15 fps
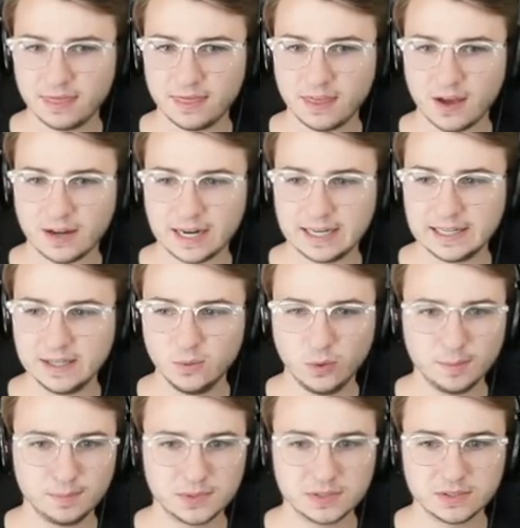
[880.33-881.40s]
thought I did.
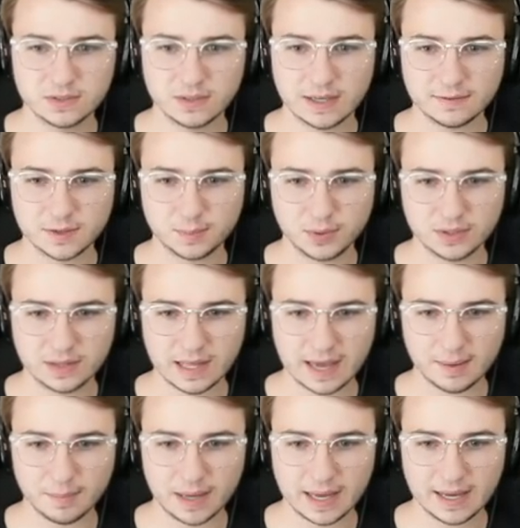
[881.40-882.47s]
Whoops, have to put
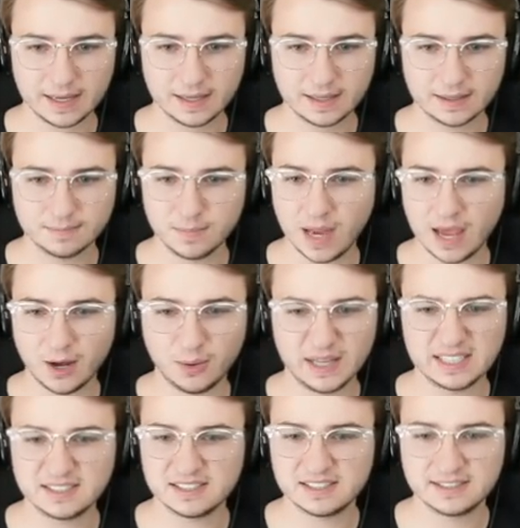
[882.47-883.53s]
that back. No,
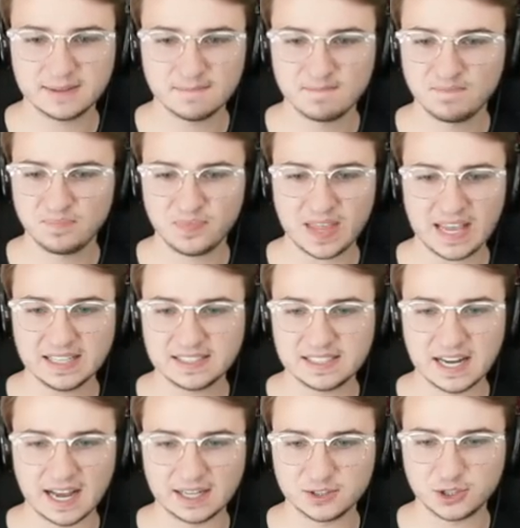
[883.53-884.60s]
it's it's
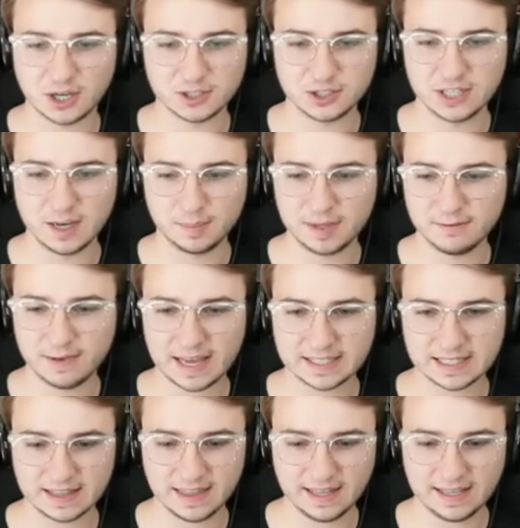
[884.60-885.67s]
not charging up. In
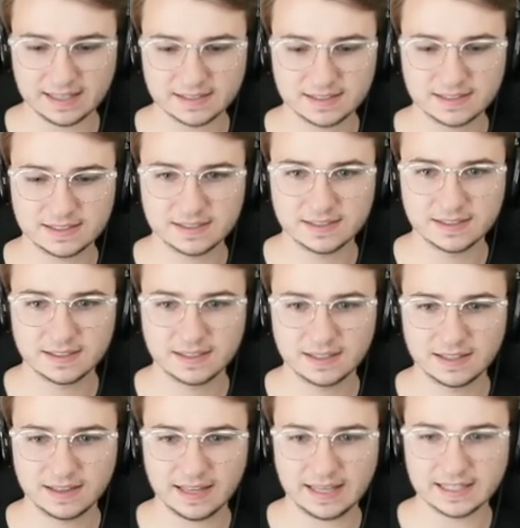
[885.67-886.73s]
fact, I think it's
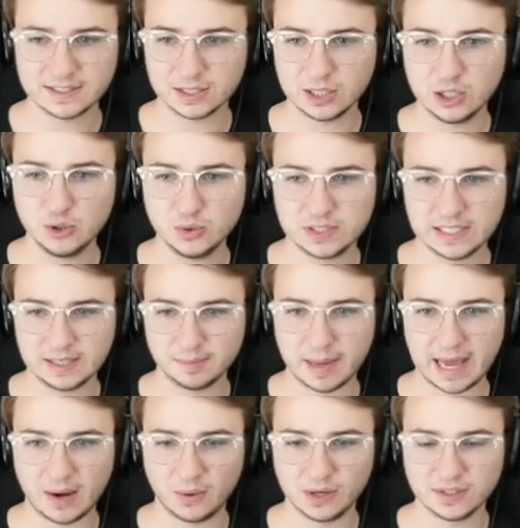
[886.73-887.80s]
I think it's losing
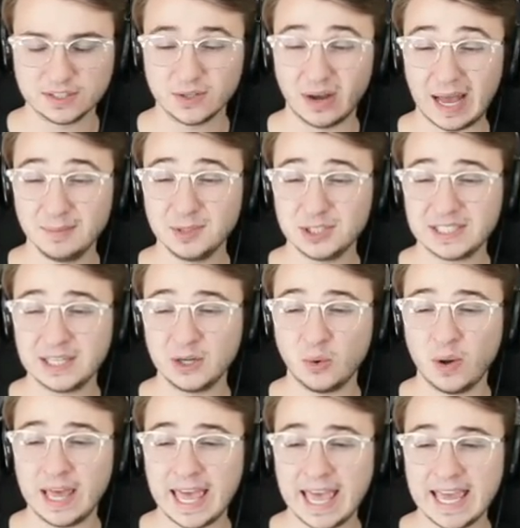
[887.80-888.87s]
power. So I'm just gonna
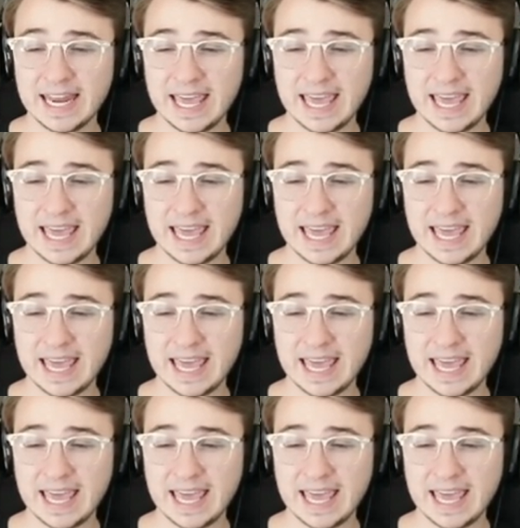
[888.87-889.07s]
go ahead